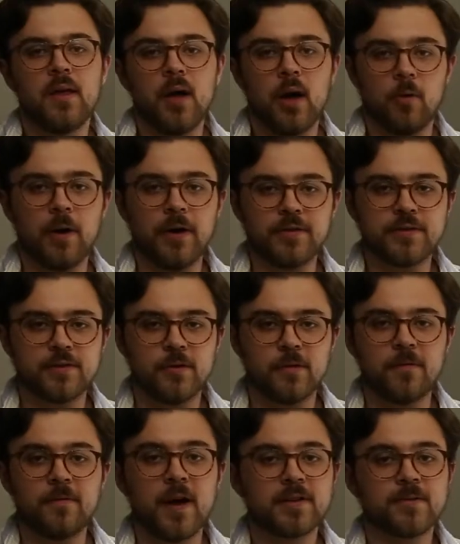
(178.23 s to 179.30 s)
All right,
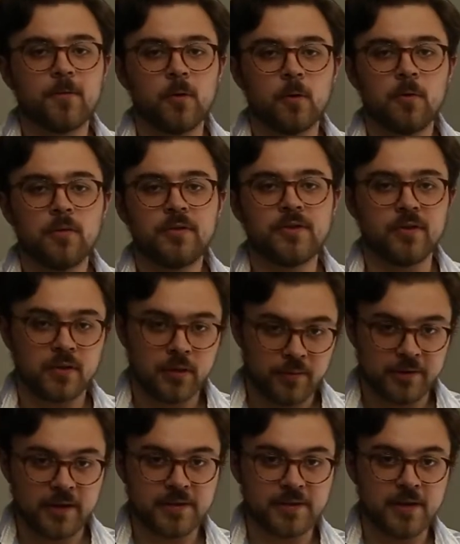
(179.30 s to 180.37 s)
so fast forward to a
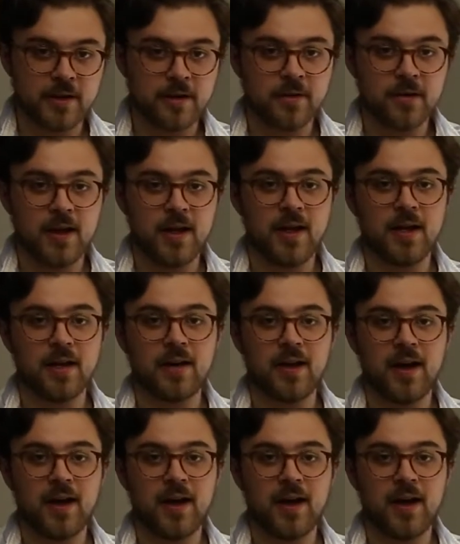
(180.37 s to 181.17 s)
couple days later, and